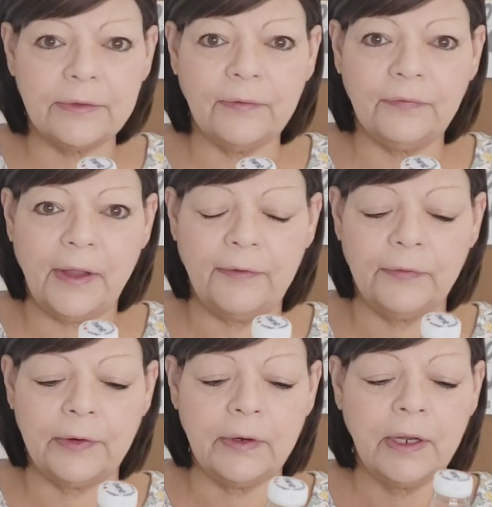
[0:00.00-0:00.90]
The
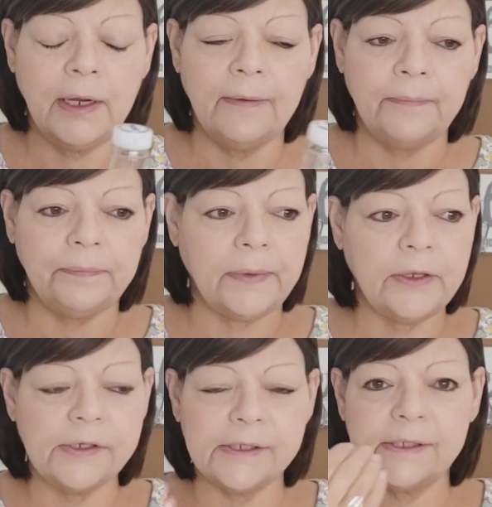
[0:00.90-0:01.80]
flavor,
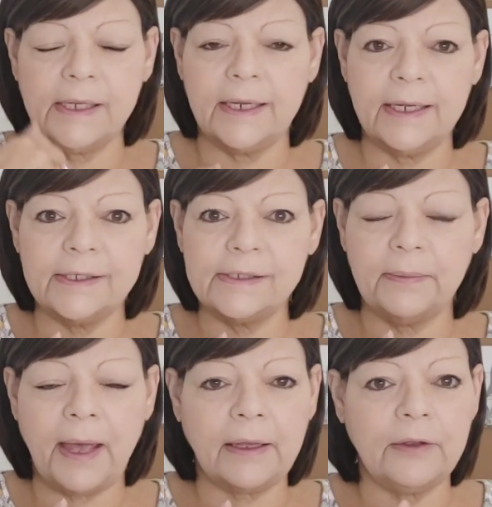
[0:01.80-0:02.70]
you just it hits the
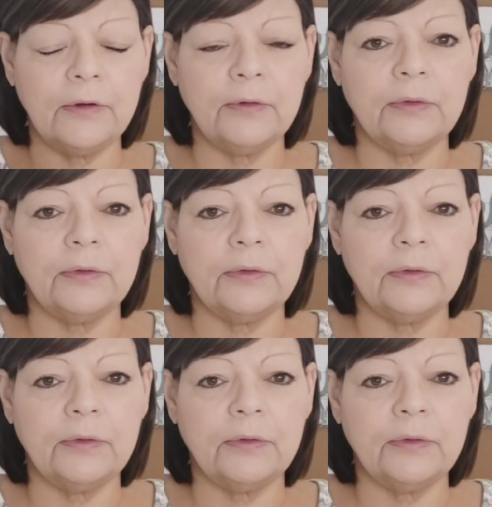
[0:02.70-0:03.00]
back of your